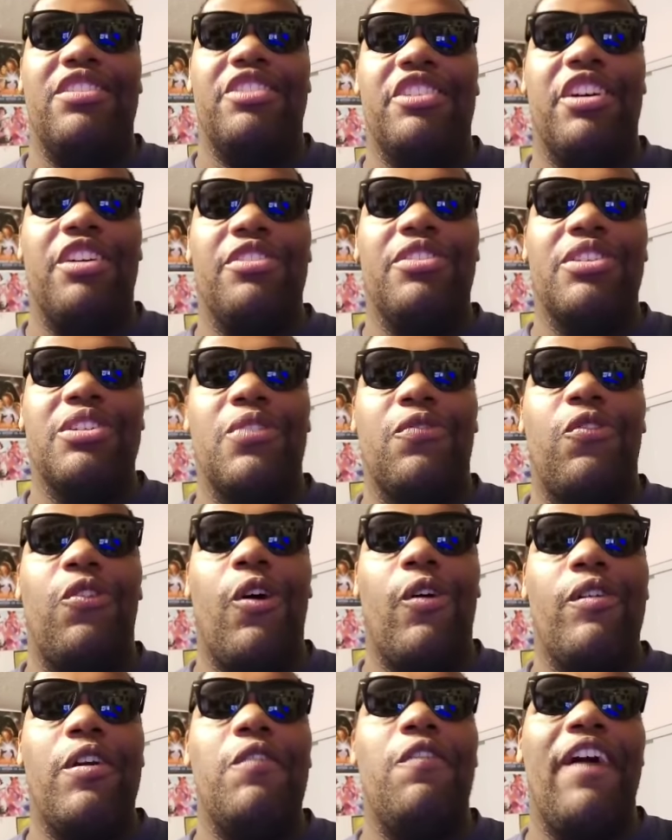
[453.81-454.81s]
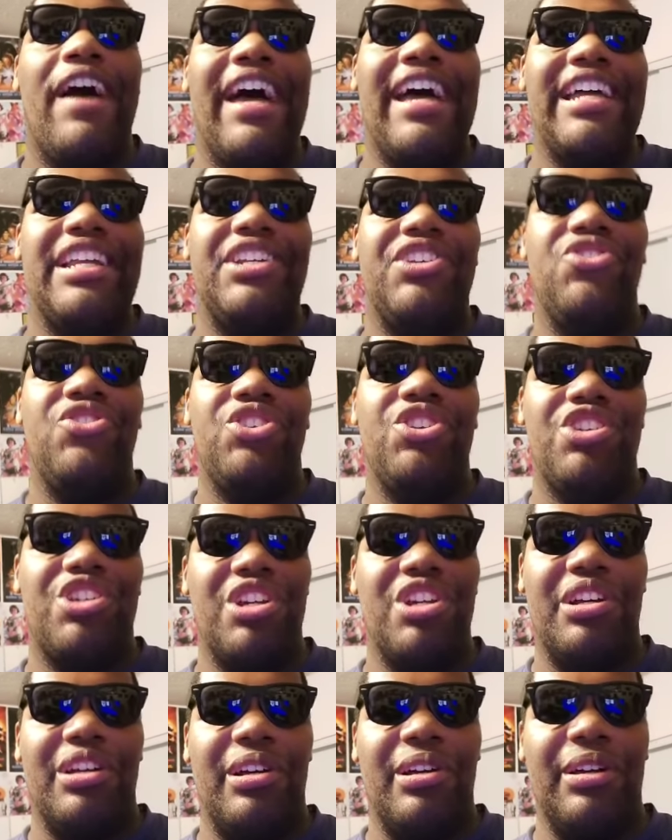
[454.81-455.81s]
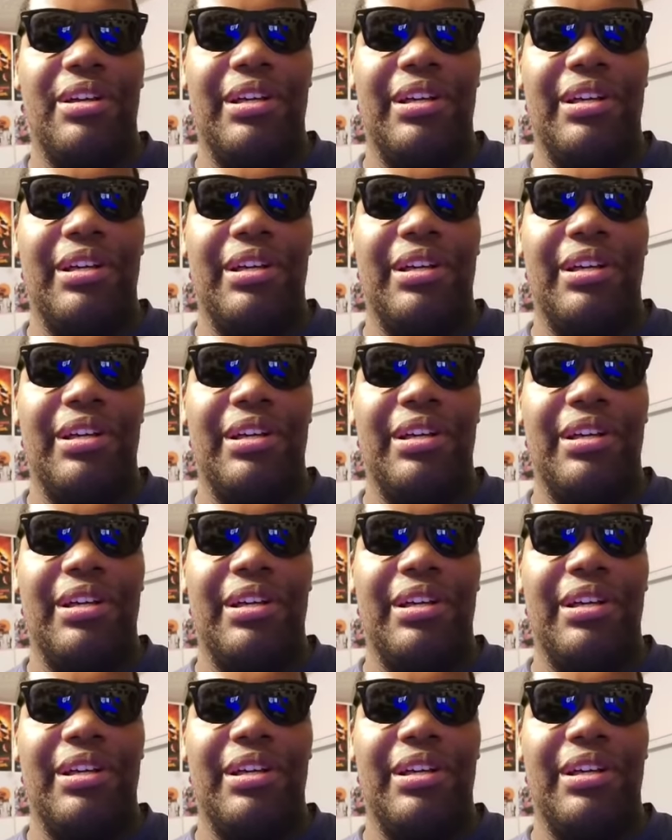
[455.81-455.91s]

Joes for revenge.